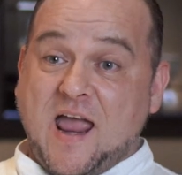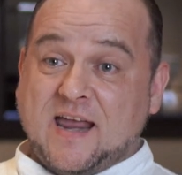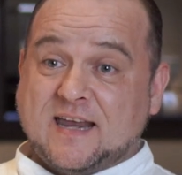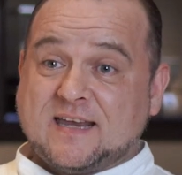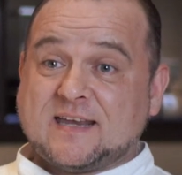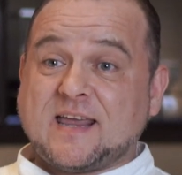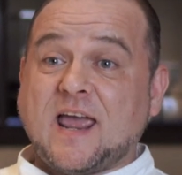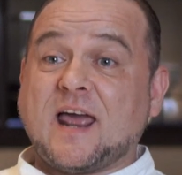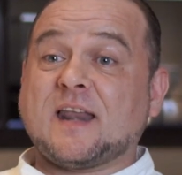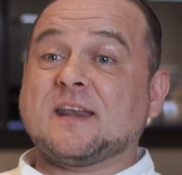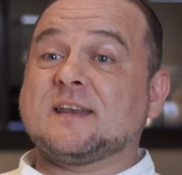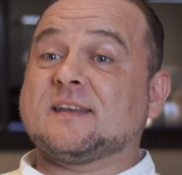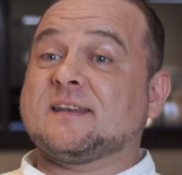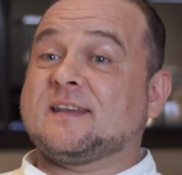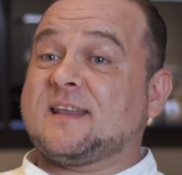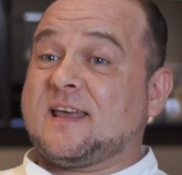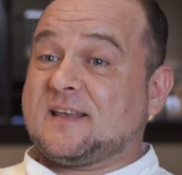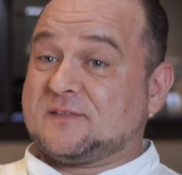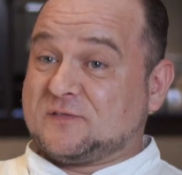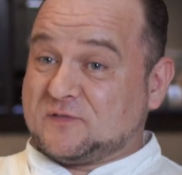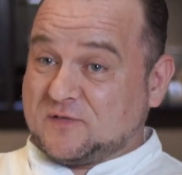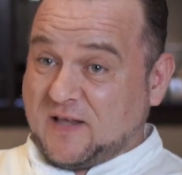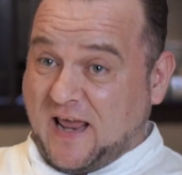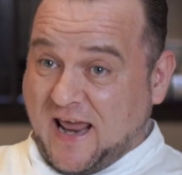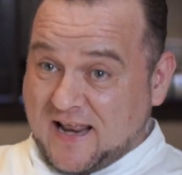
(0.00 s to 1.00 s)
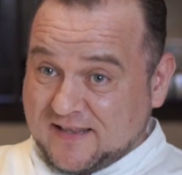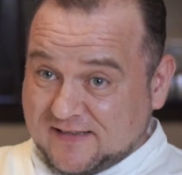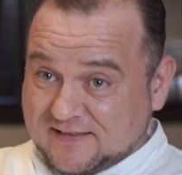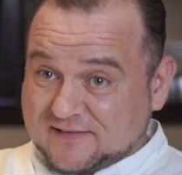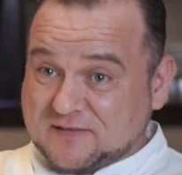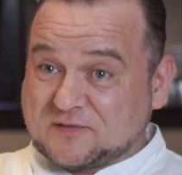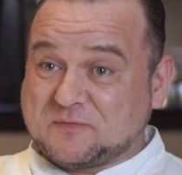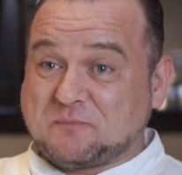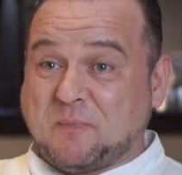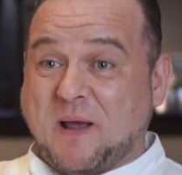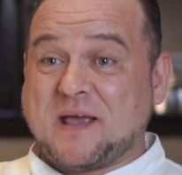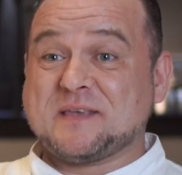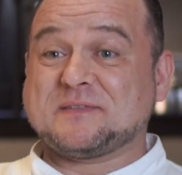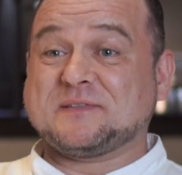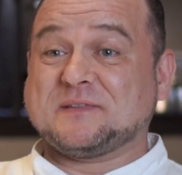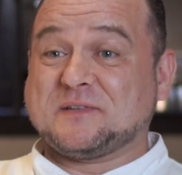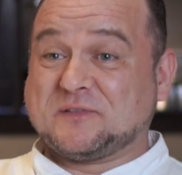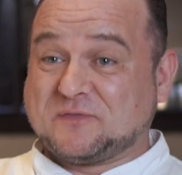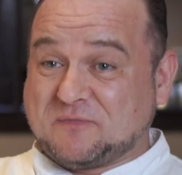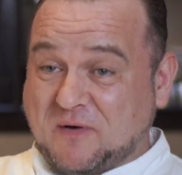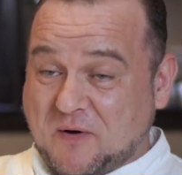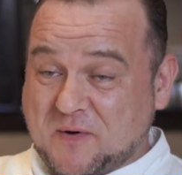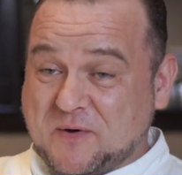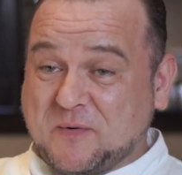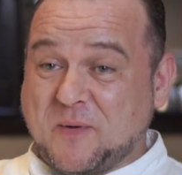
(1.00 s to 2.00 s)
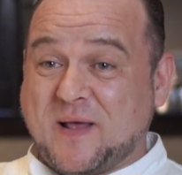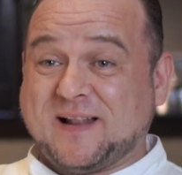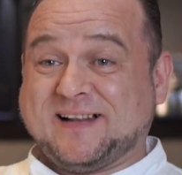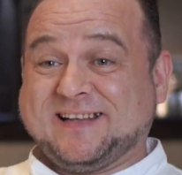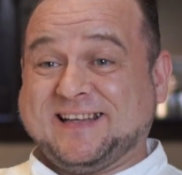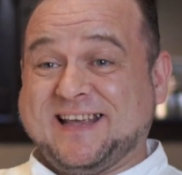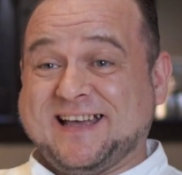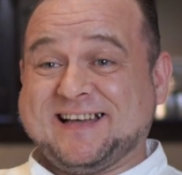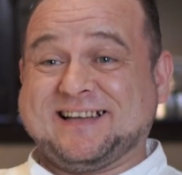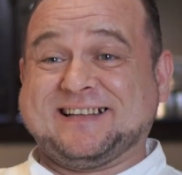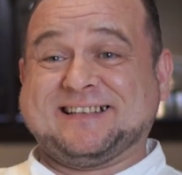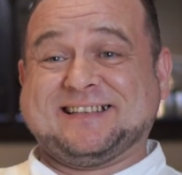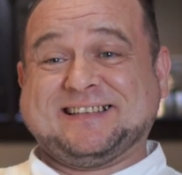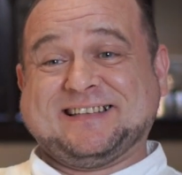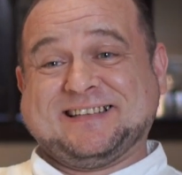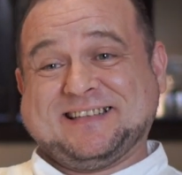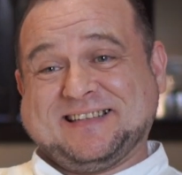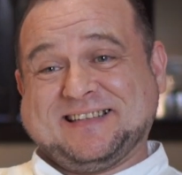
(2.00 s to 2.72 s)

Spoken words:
I can handle the spiciness very well, yeah.